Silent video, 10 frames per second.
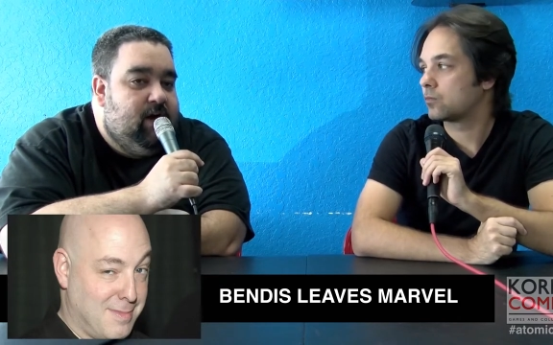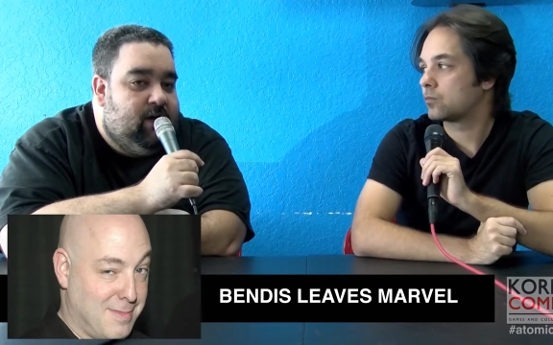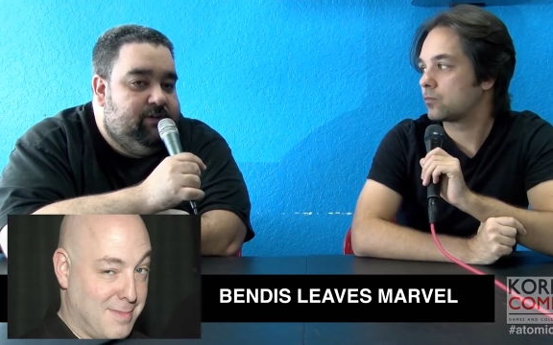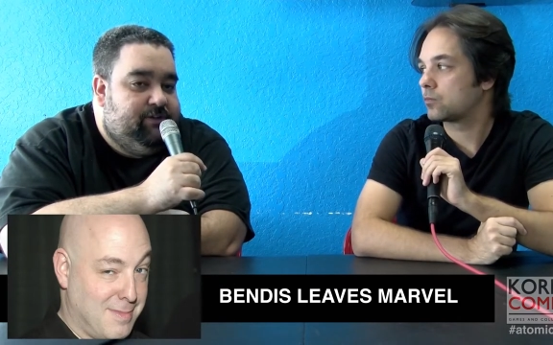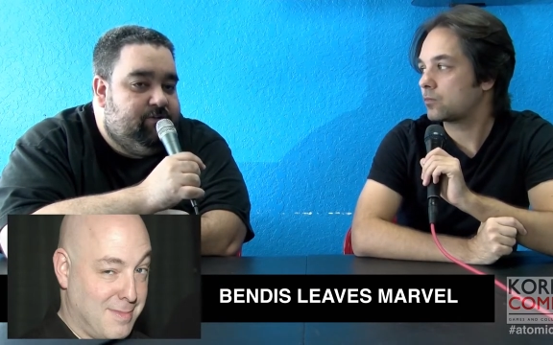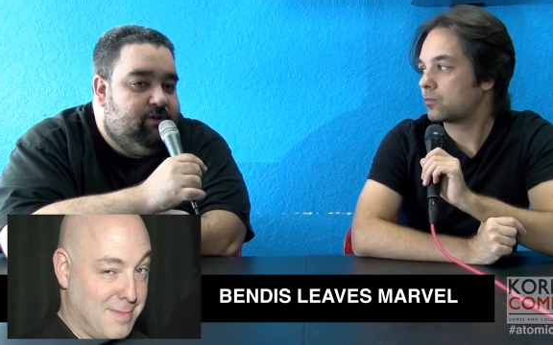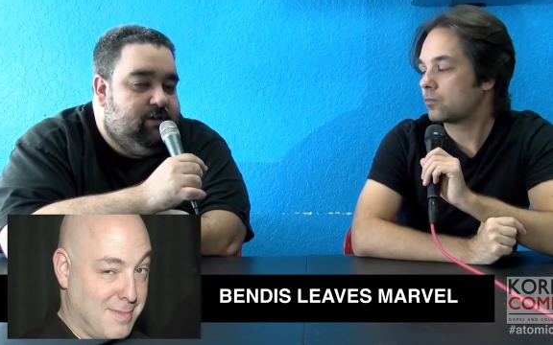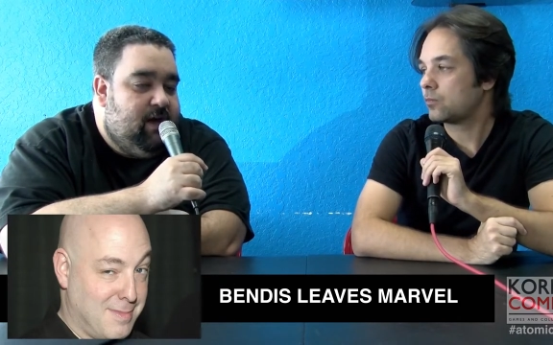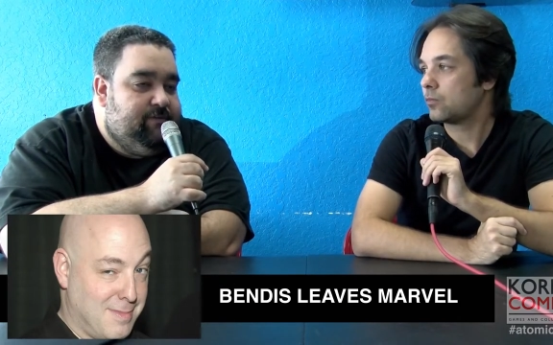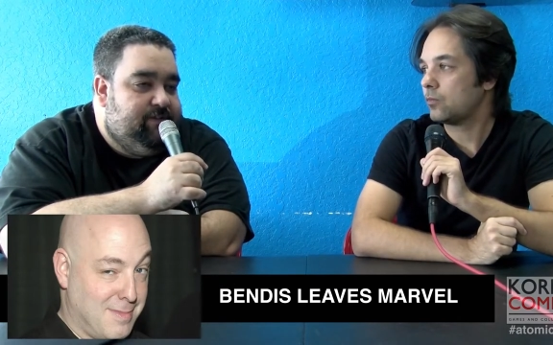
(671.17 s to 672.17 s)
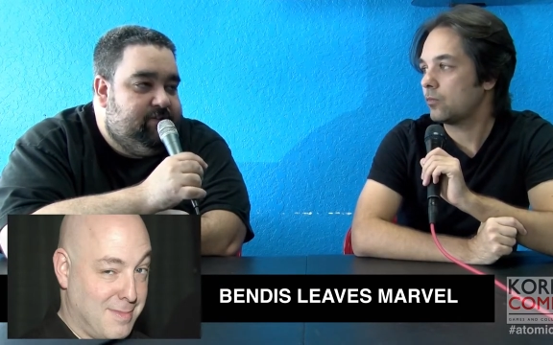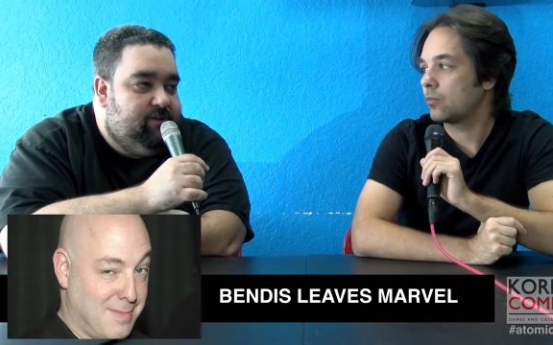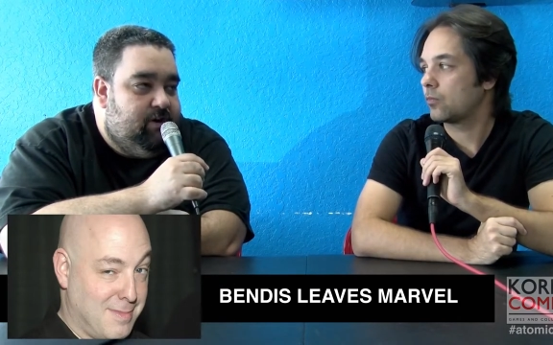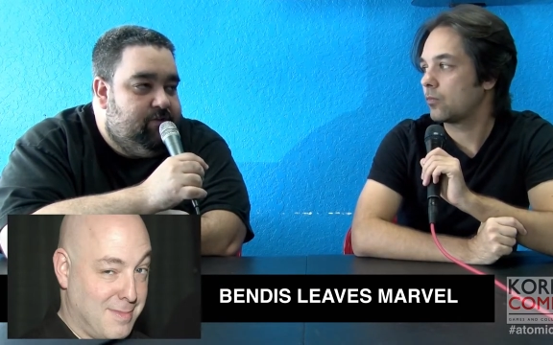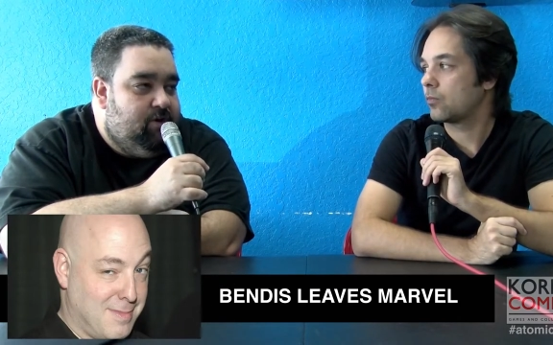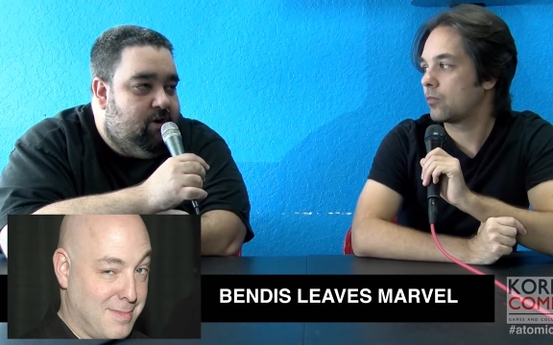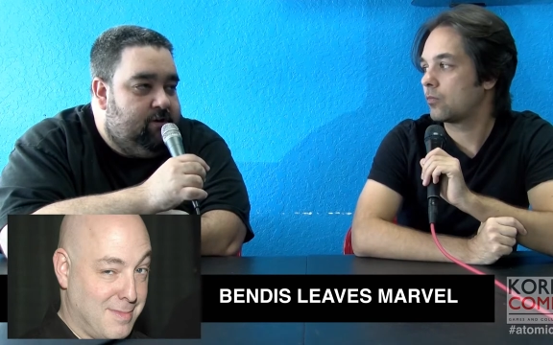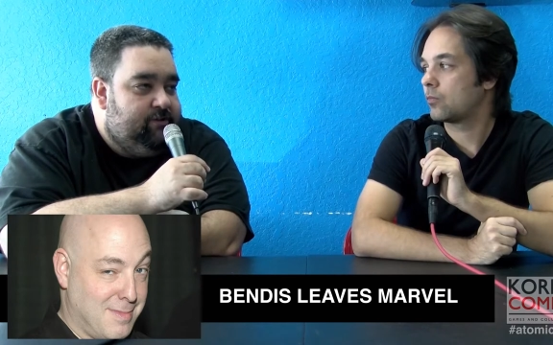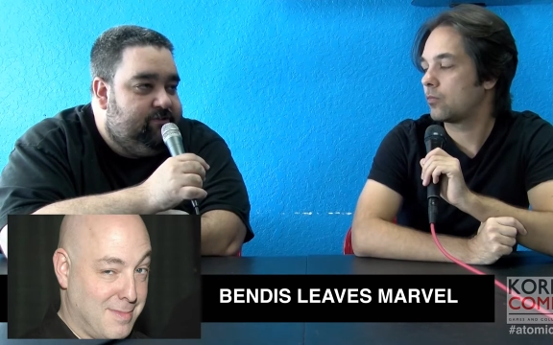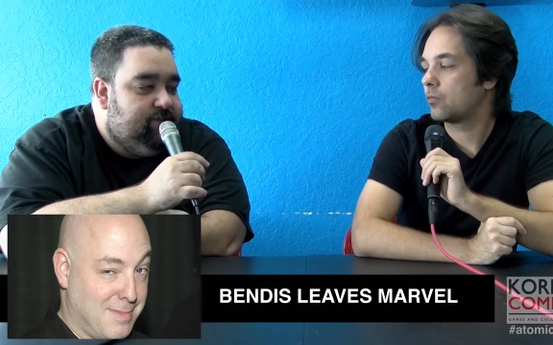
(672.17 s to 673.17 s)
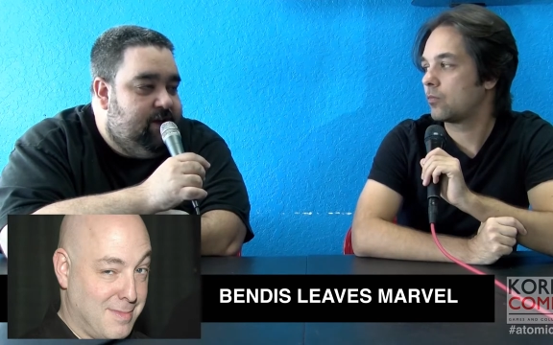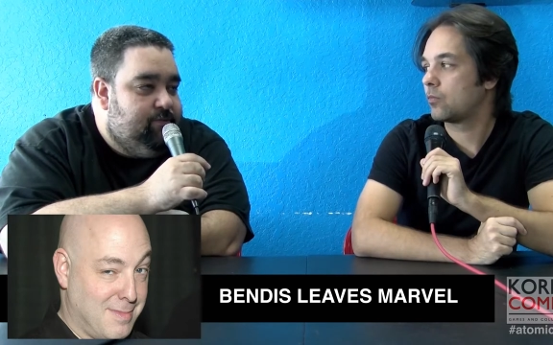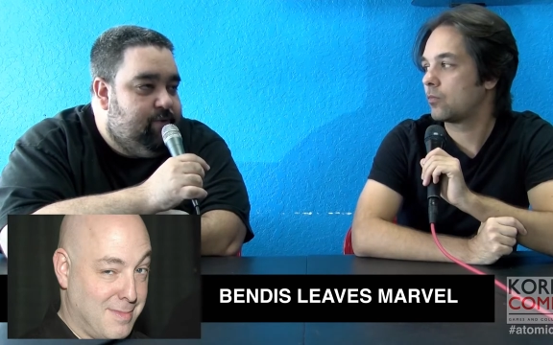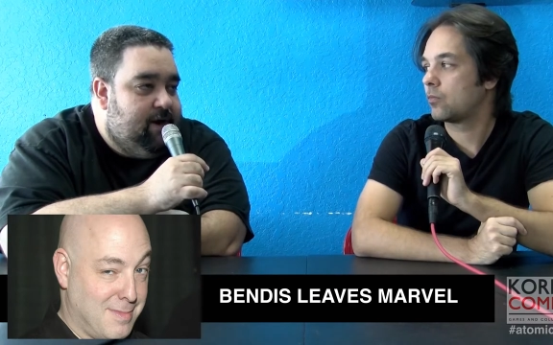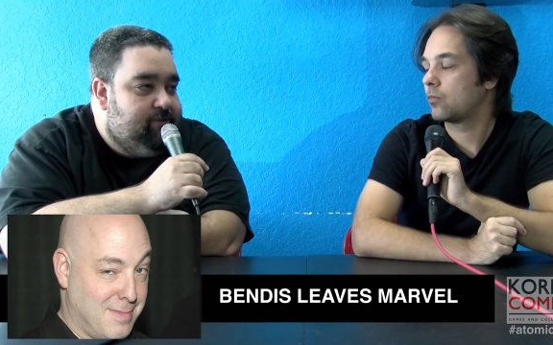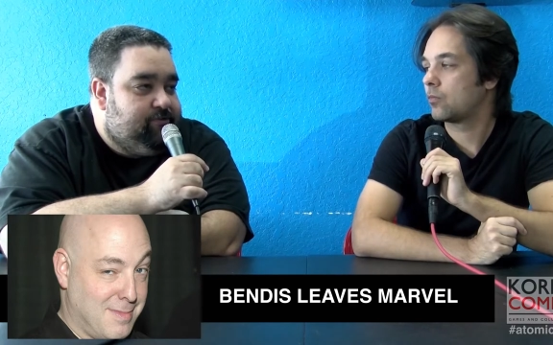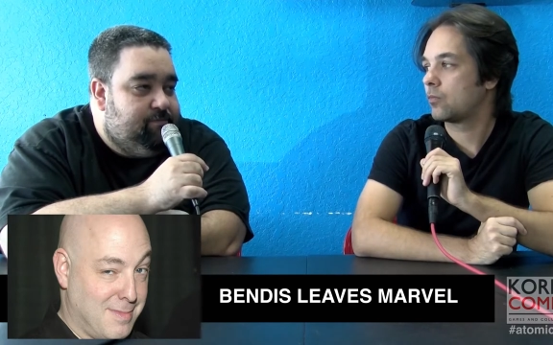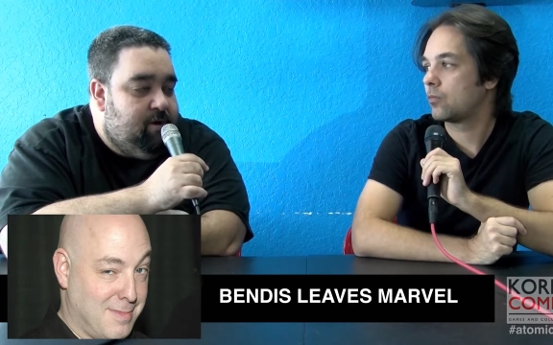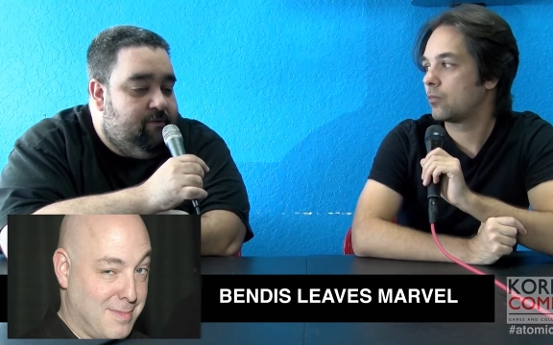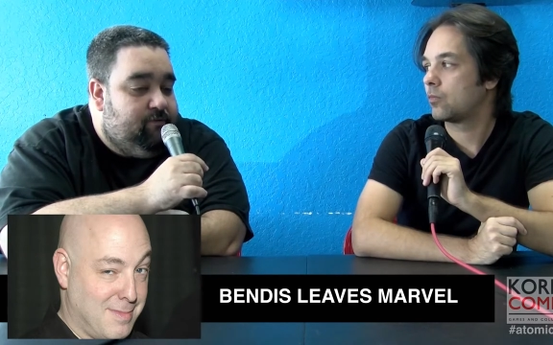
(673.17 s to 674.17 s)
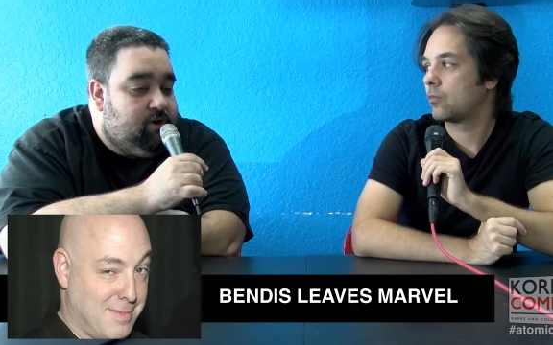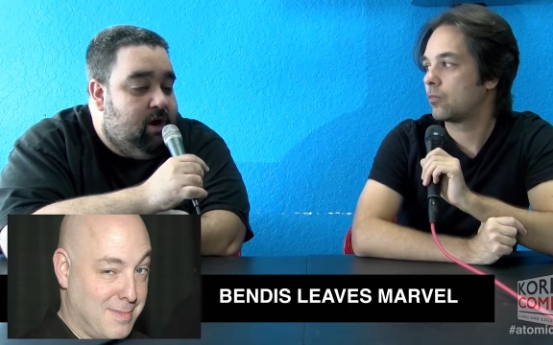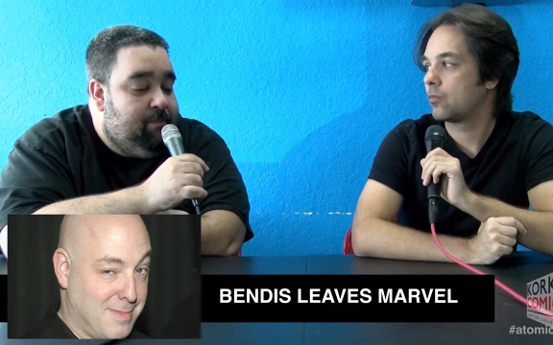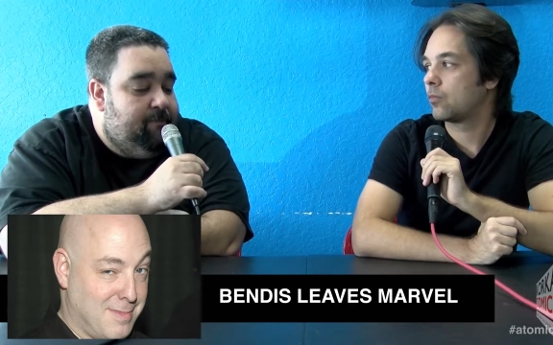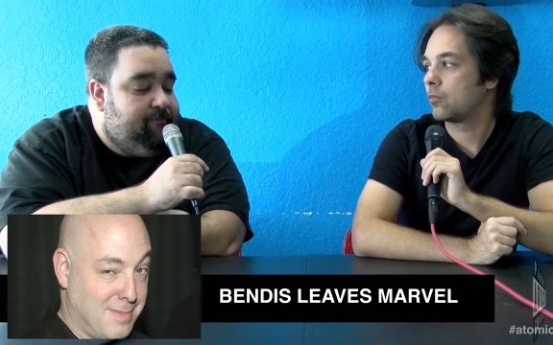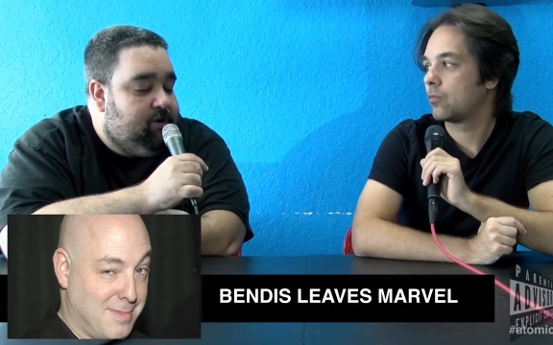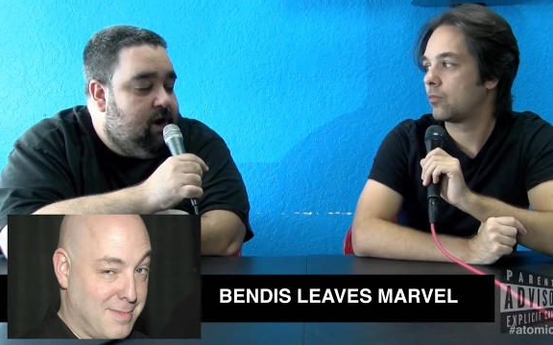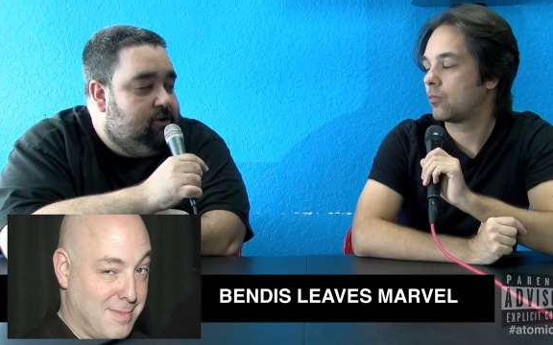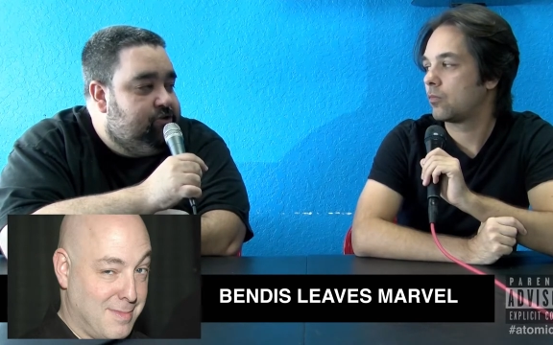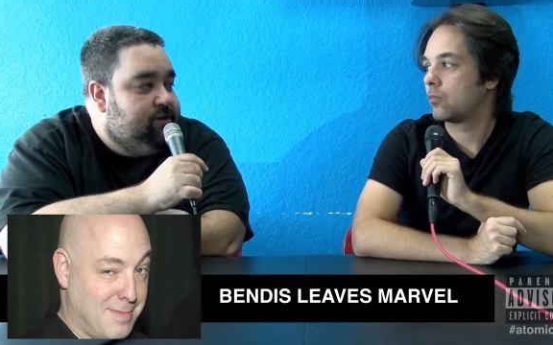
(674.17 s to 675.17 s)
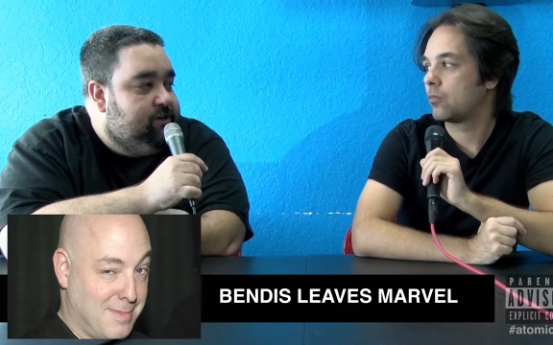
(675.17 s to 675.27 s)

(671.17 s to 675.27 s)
Speaker 1: until a lot of these other artists and writers from Marvel come up for contract